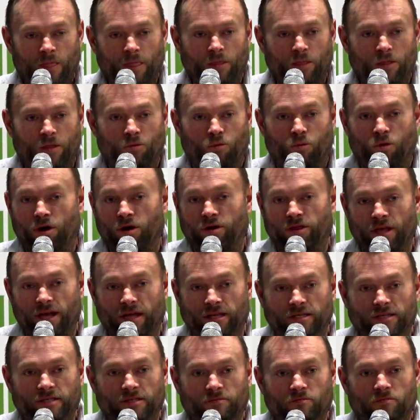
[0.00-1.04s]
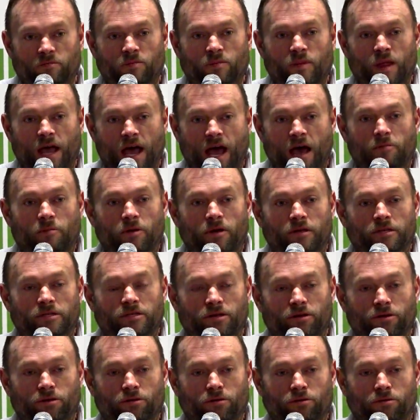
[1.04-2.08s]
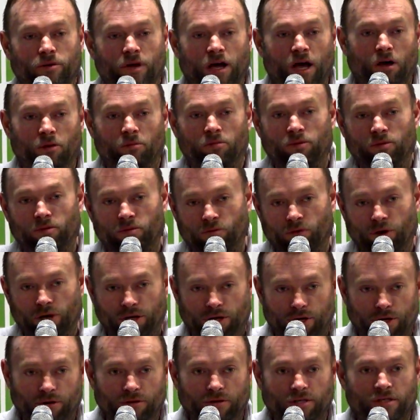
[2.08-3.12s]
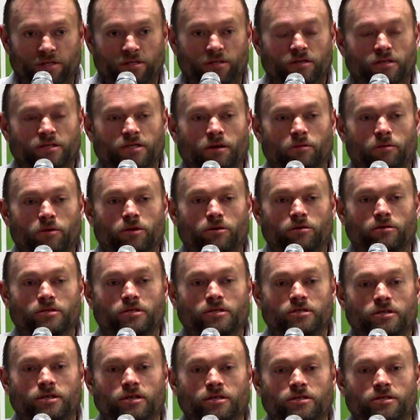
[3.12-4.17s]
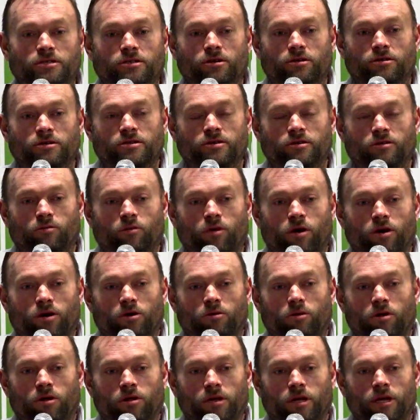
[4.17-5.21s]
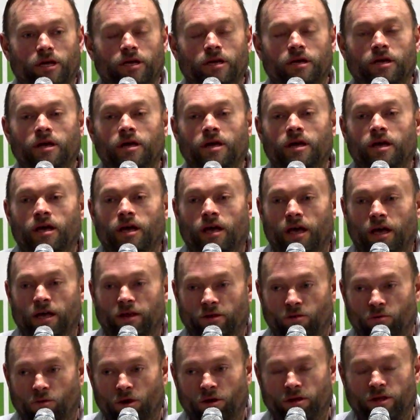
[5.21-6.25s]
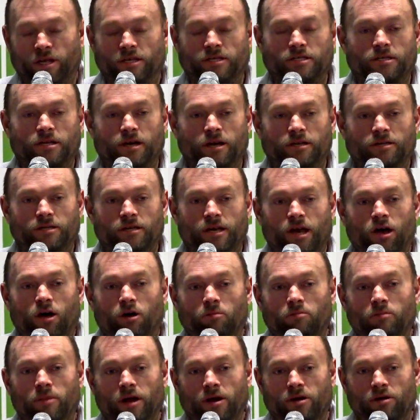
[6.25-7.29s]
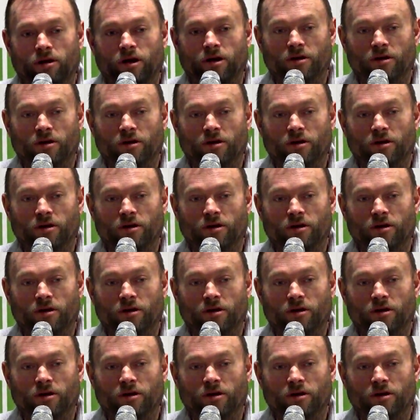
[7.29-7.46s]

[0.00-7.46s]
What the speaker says: the work that's happened to help reduce some of those concerns of the water quality and the work that's done to help better